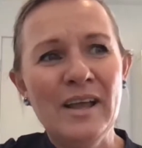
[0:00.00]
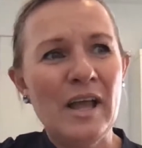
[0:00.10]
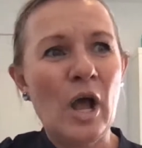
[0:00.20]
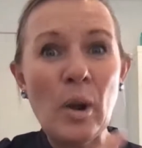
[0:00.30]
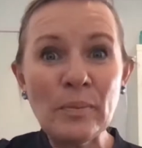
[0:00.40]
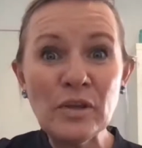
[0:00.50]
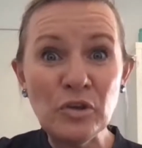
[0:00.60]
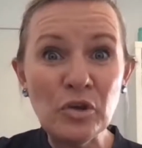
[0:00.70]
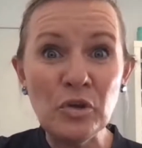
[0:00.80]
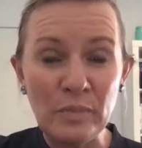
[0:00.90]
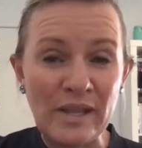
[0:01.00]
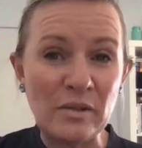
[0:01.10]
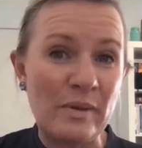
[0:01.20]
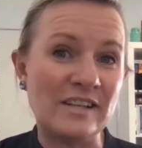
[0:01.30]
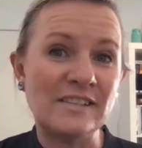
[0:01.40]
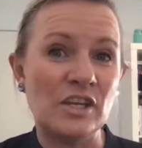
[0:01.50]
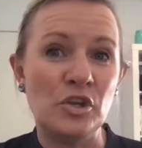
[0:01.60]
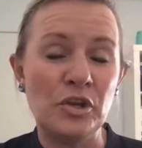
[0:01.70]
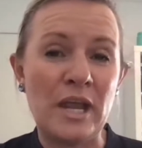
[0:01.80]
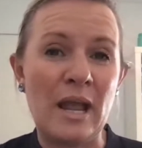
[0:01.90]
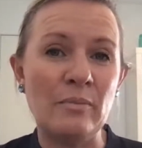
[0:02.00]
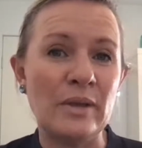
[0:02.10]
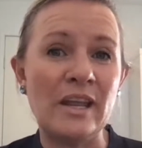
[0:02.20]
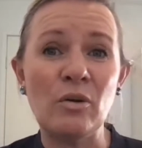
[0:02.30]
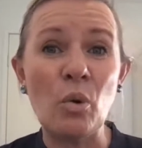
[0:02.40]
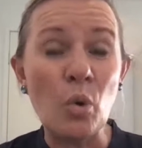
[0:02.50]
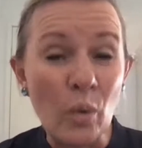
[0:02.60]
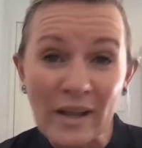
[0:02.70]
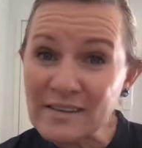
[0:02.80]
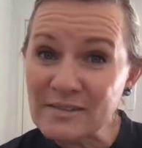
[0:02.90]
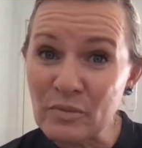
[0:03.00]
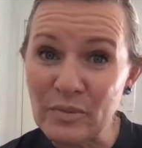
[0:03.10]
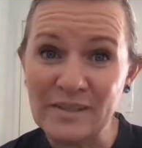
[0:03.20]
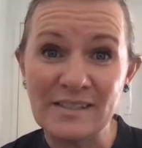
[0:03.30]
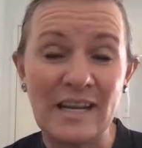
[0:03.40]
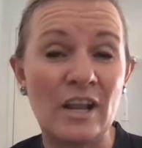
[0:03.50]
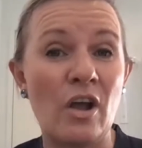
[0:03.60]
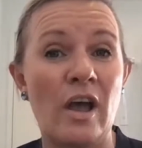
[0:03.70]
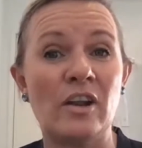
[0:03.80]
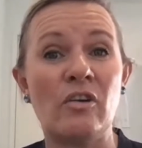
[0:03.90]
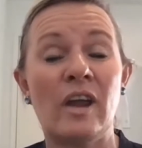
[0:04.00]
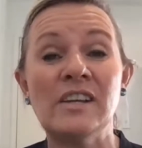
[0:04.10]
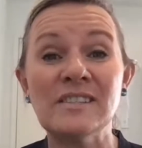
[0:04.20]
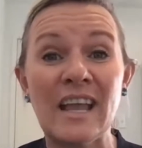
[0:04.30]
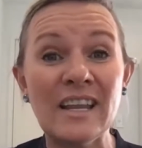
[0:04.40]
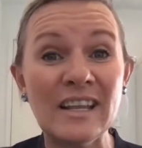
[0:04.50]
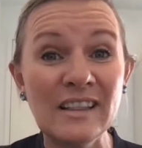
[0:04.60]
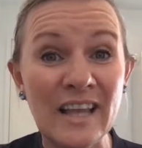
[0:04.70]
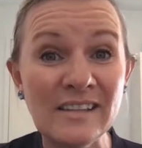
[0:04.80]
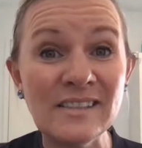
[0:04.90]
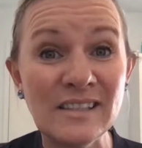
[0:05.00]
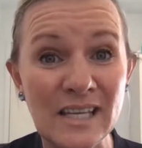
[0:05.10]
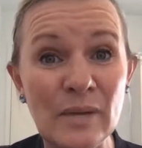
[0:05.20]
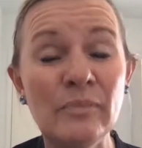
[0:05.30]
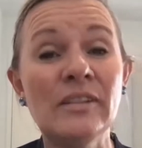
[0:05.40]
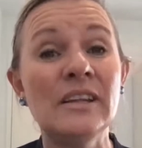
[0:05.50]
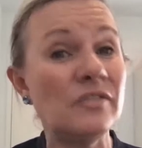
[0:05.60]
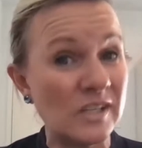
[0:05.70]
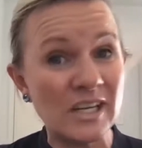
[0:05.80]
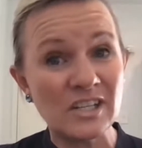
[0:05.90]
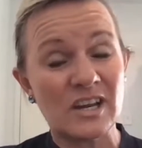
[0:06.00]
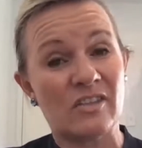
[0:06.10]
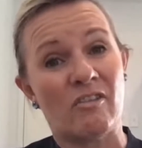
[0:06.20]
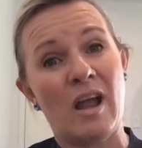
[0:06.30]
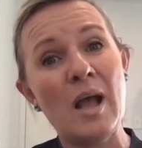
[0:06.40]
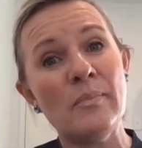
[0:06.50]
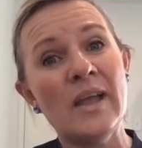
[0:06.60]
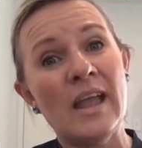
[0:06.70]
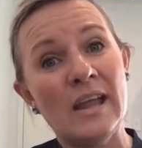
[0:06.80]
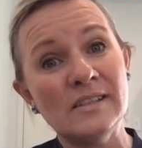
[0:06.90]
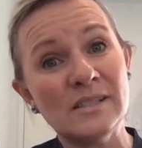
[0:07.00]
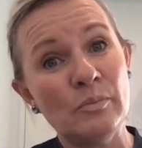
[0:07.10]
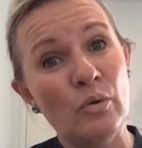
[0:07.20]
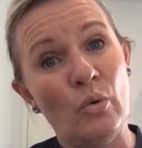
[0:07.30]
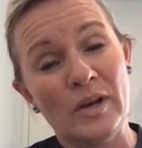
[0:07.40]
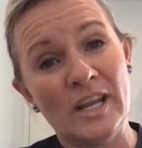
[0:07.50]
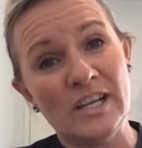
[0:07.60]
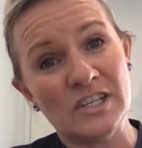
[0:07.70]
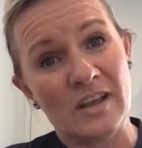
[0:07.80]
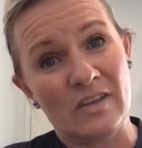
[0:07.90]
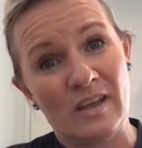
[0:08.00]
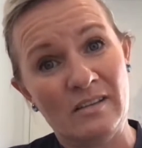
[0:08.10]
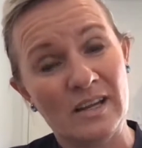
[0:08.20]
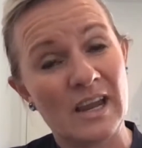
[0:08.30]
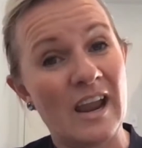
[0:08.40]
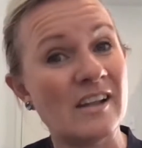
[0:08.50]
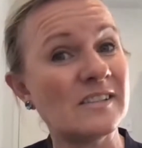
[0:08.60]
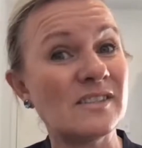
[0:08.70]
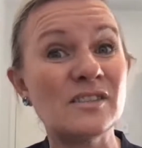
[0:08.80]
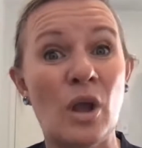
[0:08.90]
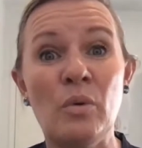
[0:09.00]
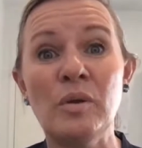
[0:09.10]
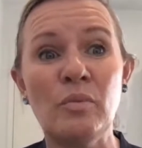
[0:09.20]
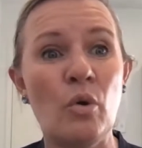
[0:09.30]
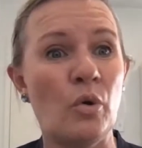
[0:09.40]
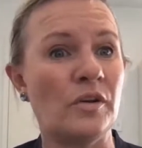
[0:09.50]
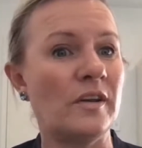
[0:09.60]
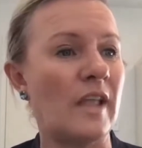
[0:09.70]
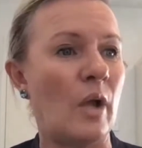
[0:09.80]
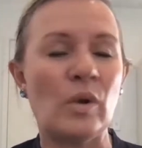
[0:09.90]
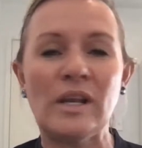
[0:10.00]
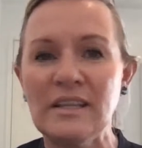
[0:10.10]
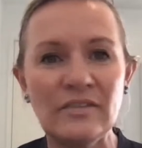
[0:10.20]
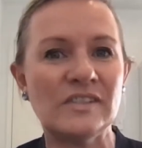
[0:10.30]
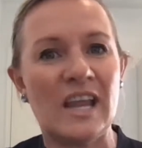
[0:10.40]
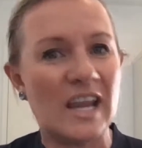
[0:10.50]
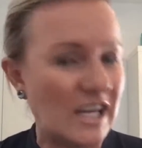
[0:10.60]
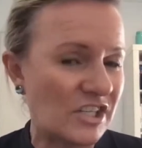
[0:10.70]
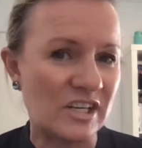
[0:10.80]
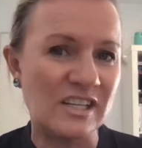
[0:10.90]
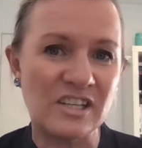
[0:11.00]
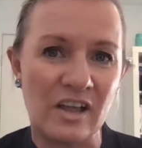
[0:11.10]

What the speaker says: helping you be the best that you can be. And always remember to stay kind and courageous, and let's keep lifting each other up and supporting each other. Okay, it's so important that we lift each other